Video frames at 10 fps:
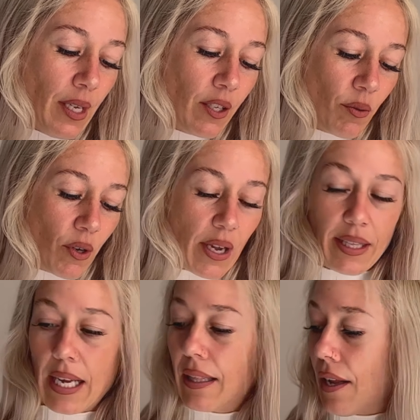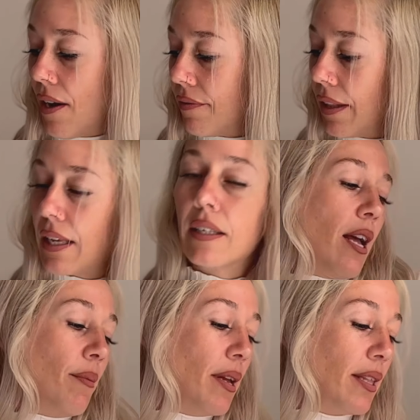So we'll go ahead and take that off for this.
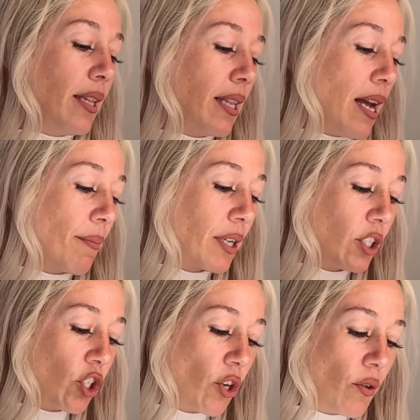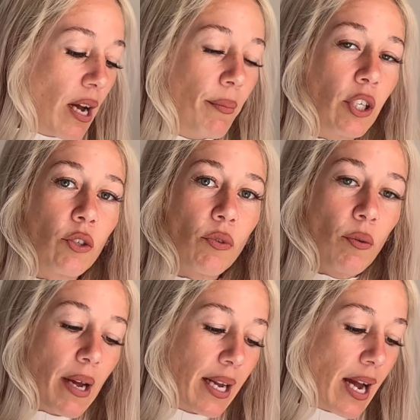And then I'm going to show you how much room
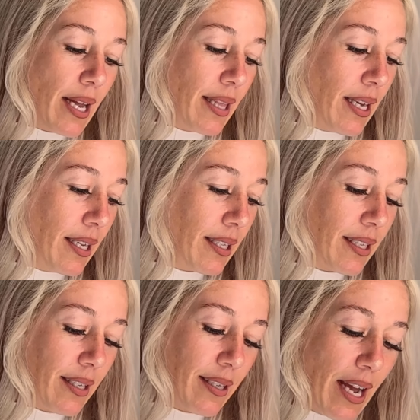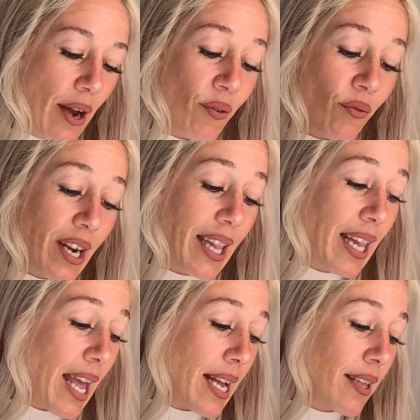I got in this. I really
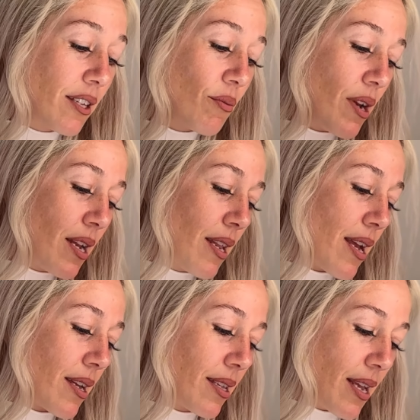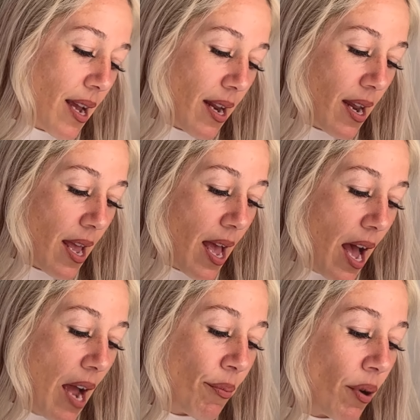like this one. Like I said,
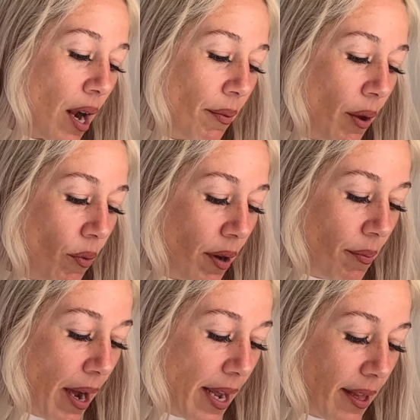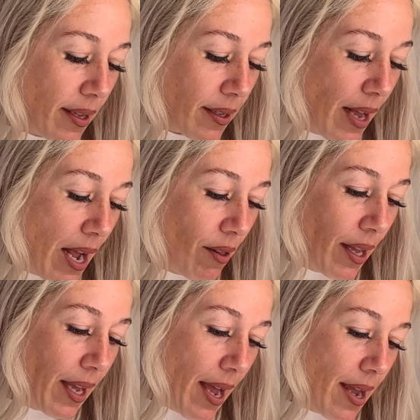I probably would buy this style
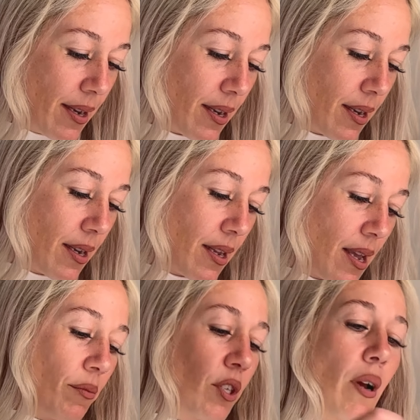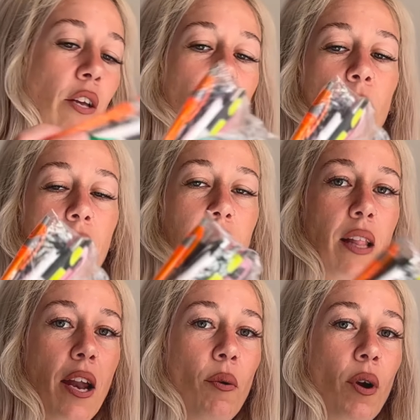again. So I use pens a
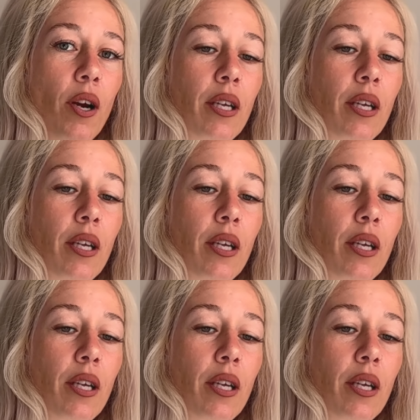lot at work.